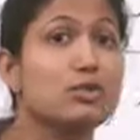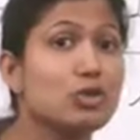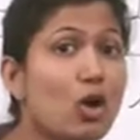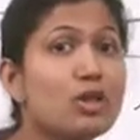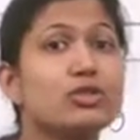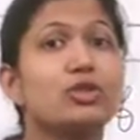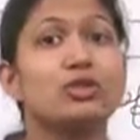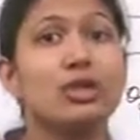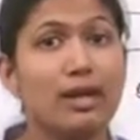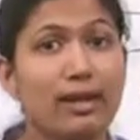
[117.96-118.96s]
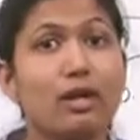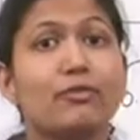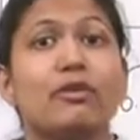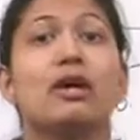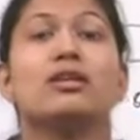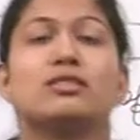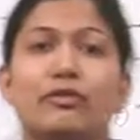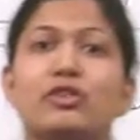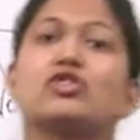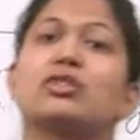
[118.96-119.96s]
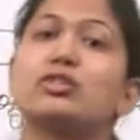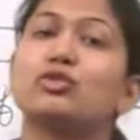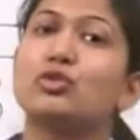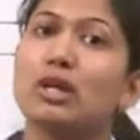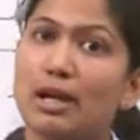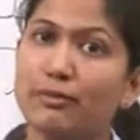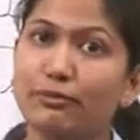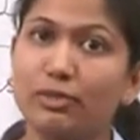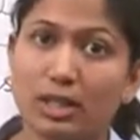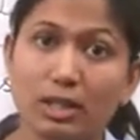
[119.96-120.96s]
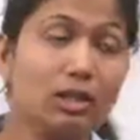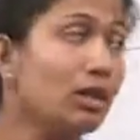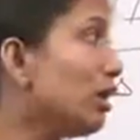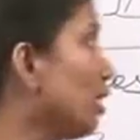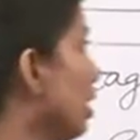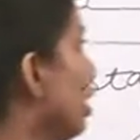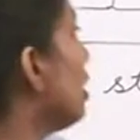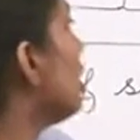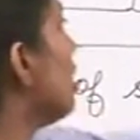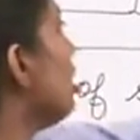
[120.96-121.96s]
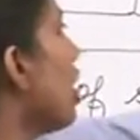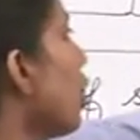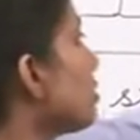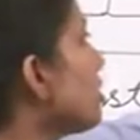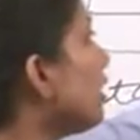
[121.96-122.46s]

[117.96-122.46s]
not enough sufficient to drive the loud